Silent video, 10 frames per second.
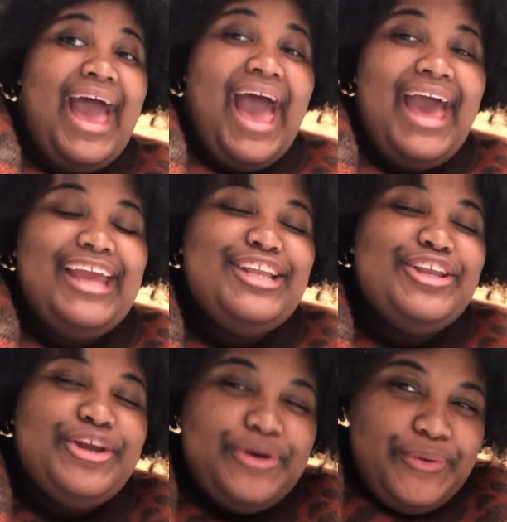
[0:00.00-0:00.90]
I
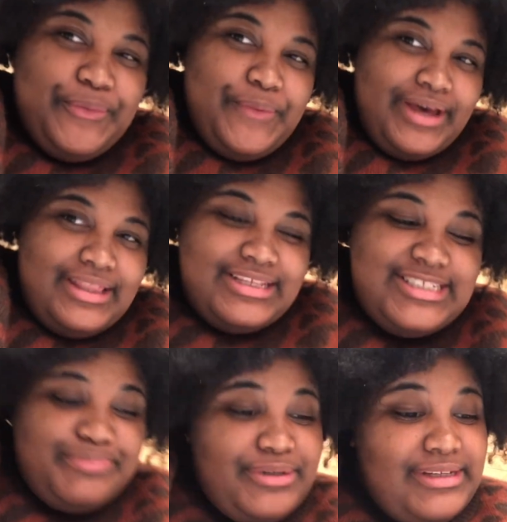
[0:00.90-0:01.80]
know
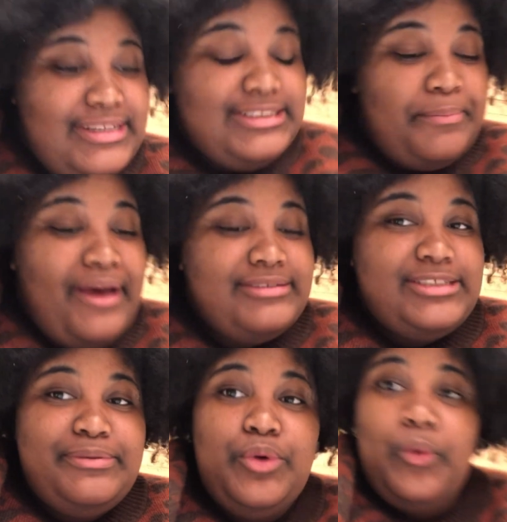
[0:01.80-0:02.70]
this book is about
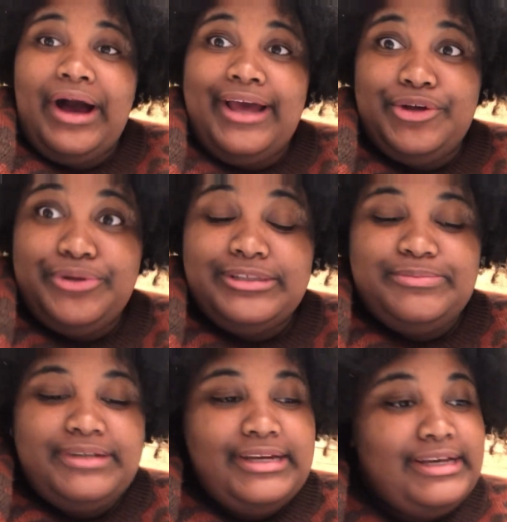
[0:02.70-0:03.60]
to be wild
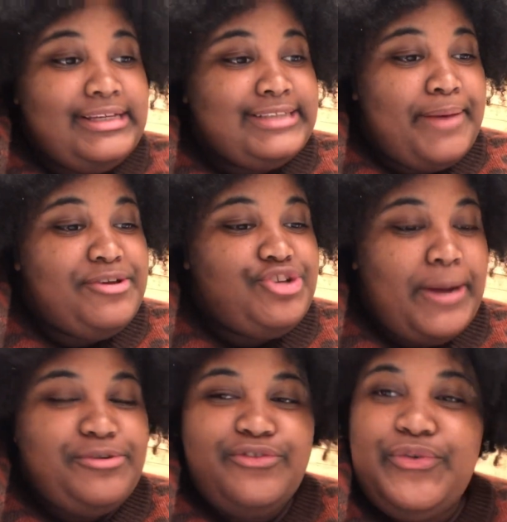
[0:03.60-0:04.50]
because I'm in
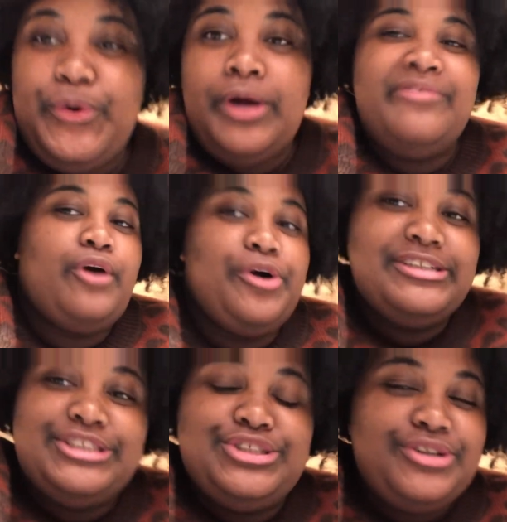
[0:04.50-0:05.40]
chapter 4 and we've
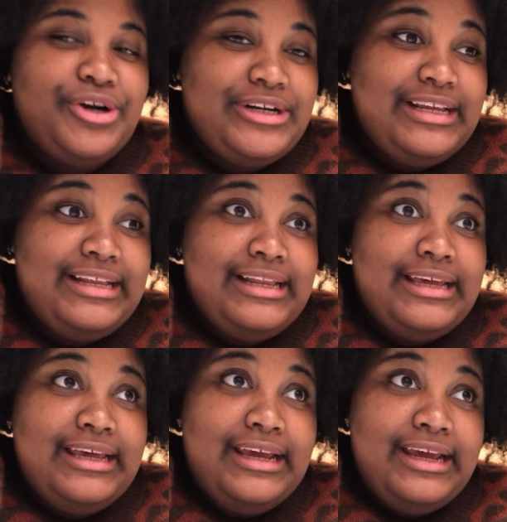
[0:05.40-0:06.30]
already started
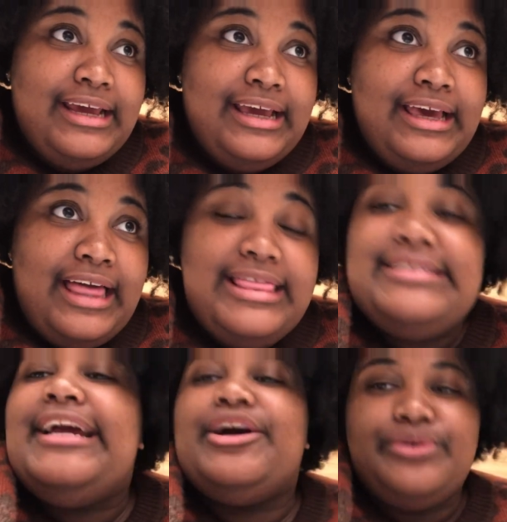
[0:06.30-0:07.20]
the
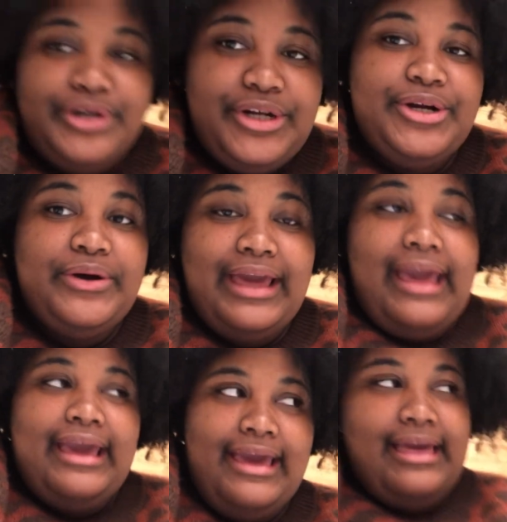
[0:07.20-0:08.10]
terror,
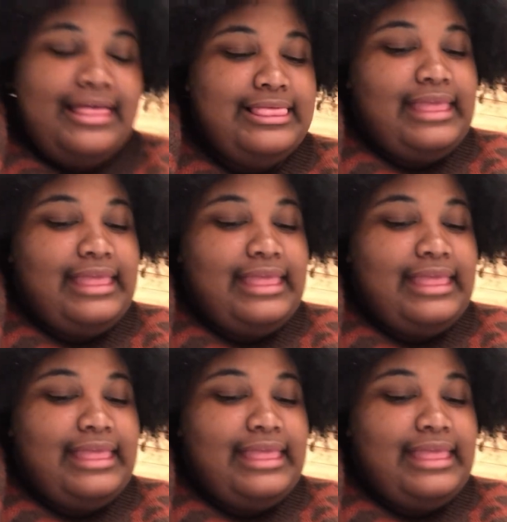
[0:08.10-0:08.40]
okay?